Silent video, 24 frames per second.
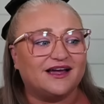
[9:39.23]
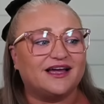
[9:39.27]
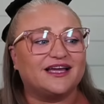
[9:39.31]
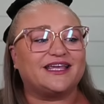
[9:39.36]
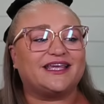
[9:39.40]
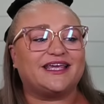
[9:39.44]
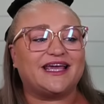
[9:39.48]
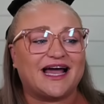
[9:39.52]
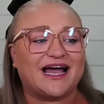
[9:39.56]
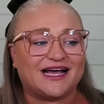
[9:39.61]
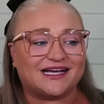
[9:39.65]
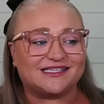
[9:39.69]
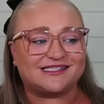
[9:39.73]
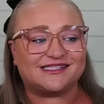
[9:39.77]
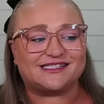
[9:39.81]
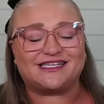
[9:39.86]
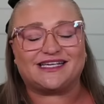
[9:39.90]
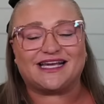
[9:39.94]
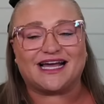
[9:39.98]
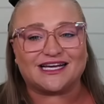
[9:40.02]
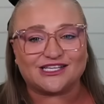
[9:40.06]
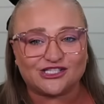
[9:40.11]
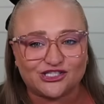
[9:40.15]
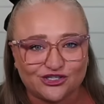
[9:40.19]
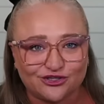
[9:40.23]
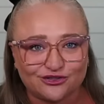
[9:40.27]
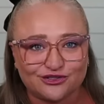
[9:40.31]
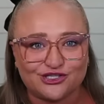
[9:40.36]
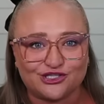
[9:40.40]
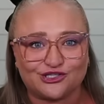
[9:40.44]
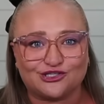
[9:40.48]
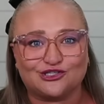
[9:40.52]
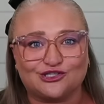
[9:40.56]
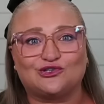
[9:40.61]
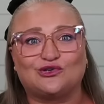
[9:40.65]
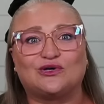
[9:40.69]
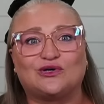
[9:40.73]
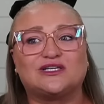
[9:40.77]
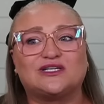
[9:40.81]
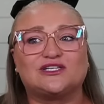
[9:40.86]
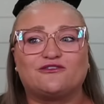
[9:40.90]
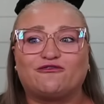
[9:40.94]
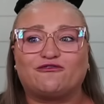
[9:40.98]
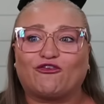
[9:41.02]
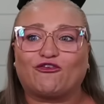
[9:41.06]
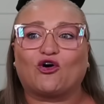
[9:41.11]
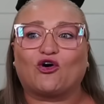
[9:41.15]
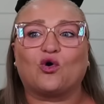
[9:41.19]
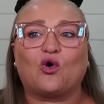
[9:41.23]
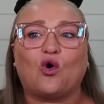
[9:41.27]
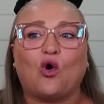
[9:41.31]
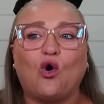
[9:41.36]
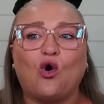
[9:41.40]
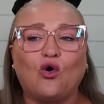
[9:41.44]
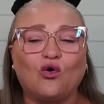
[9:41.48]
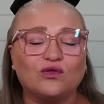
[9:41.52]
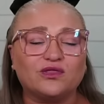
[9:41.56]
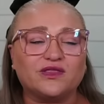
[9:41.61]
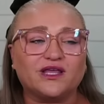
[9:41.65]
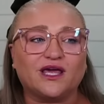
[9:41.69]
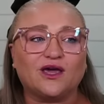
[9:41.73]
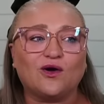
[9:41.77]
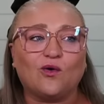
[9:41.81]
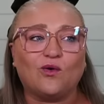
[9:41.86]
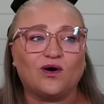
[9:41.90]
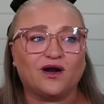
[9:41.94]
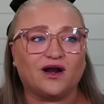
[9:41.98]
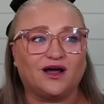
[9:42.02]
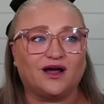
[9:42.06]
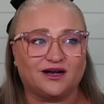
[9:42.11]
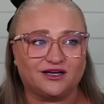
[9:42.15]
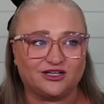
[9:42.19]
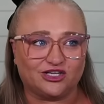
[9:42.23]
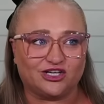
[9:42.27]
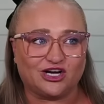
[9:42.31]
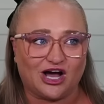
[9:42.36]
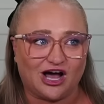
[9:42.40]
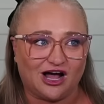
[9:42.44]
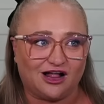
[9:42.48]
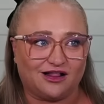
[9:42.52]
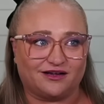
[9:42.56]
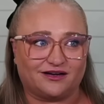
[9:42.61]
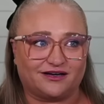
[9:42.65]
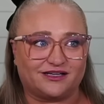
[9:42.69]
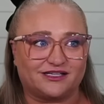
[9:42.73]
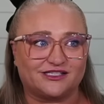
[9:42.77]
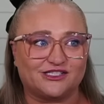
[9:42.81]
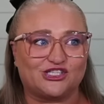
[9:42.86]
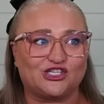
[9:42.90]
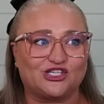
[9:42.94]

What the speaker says: Yes, yes, you do. For only $100,